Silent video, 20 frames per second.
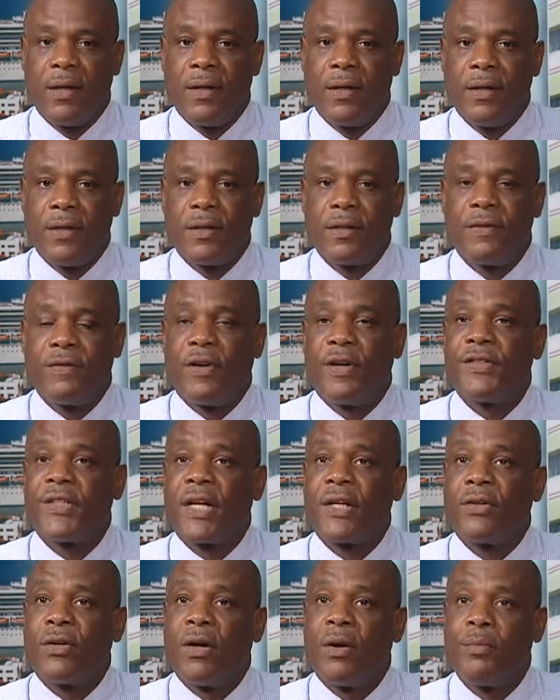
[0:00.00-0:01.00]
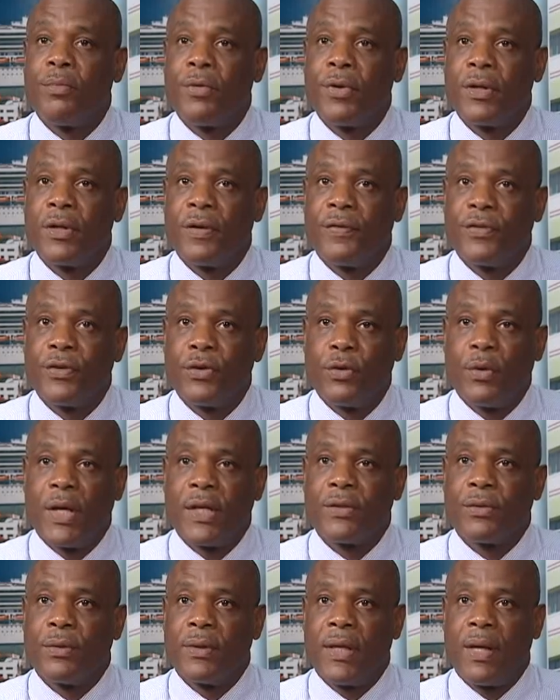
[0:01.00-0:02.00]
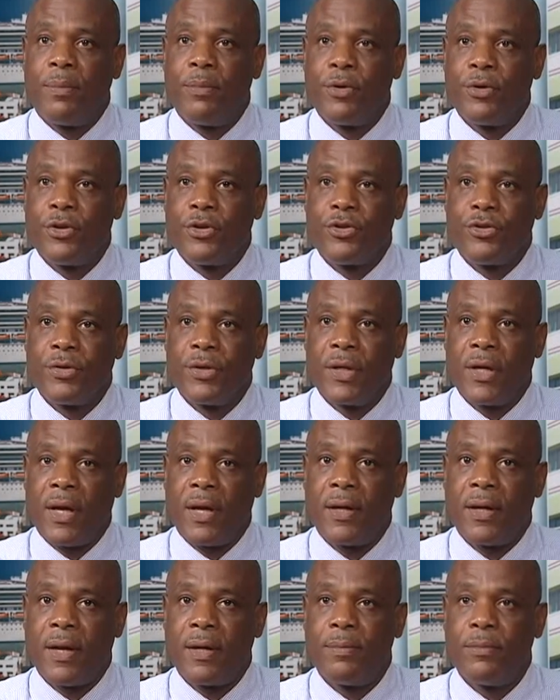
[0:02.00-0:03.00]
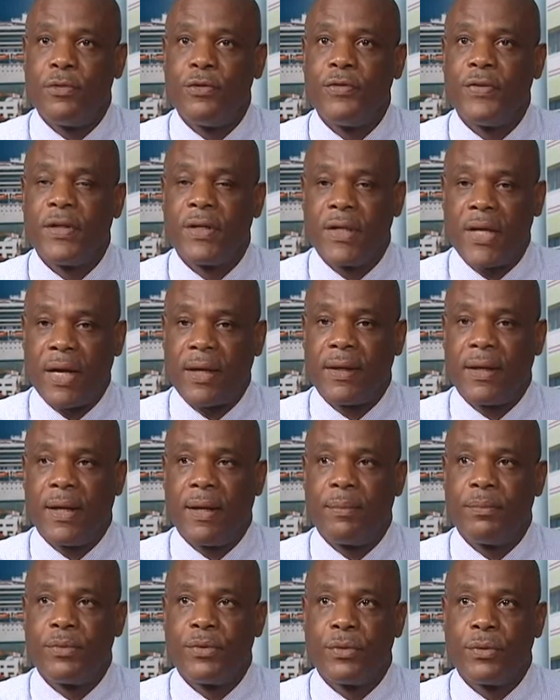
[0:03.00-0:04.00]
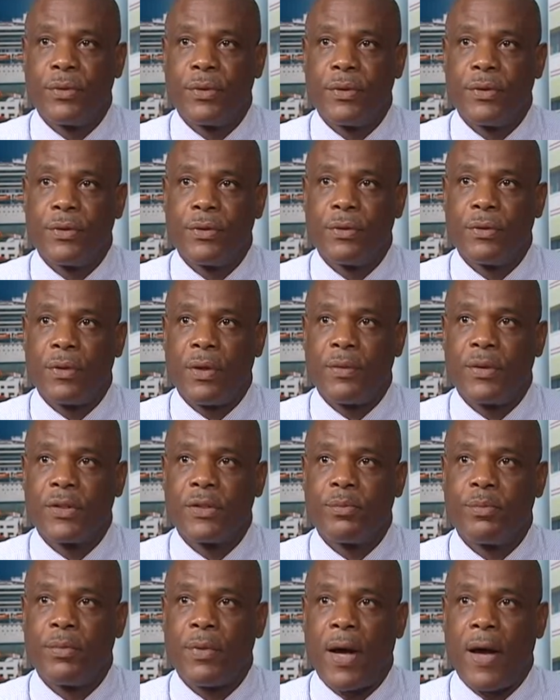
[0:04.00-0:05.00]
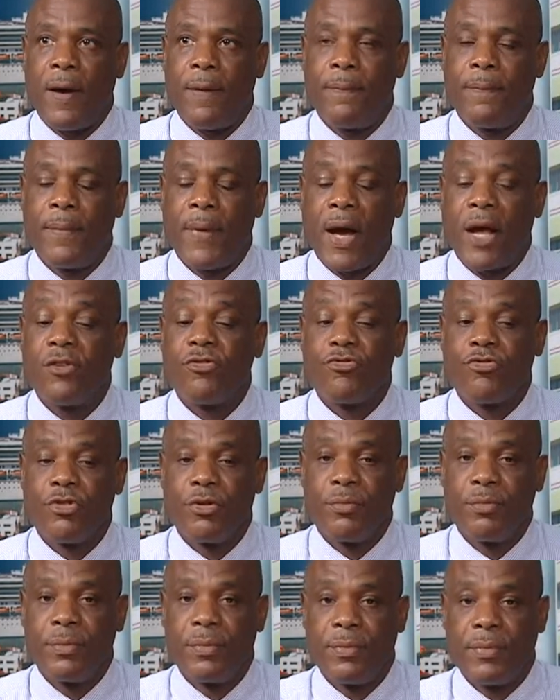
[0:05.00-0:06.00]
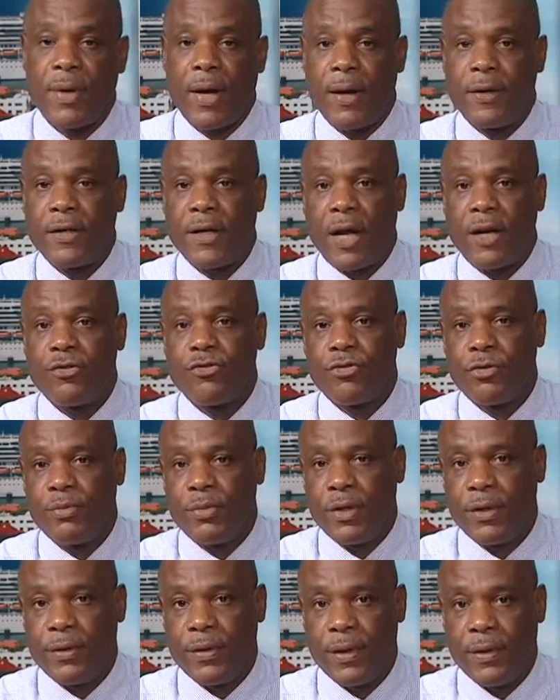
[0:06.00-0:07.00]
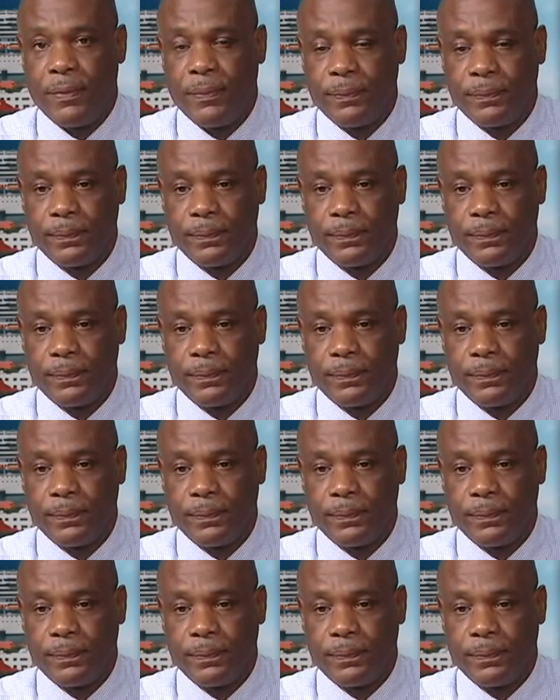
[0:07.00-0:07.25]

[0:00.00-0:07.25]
It involves an upgrade of the DOWASCO laboratory and moving that lab to our Antrim area.